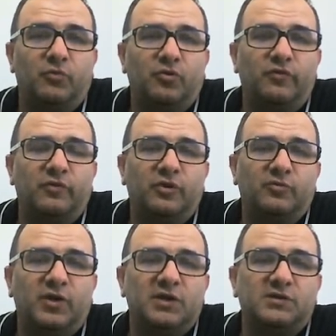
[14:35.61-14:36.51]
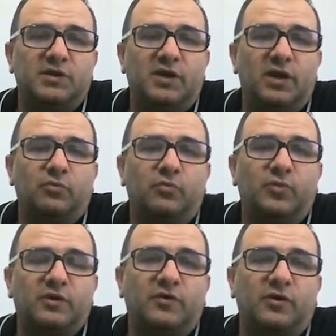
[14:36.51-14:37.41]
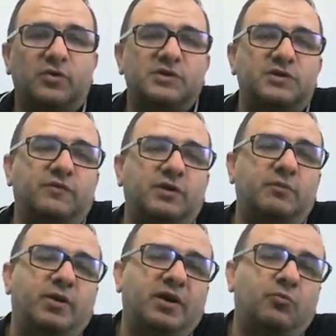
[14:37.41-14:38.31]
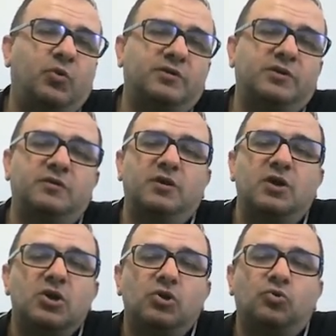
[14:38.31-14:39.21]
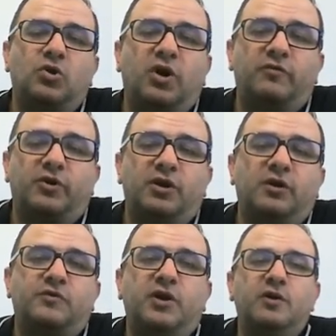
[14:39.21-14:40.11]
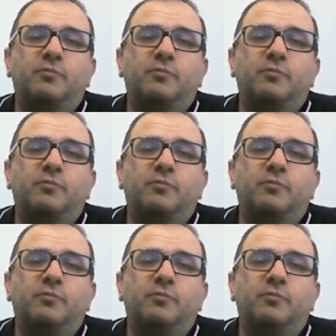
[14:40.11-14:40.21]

move in advance, and now after queen c3 black wanted to cover a trunk,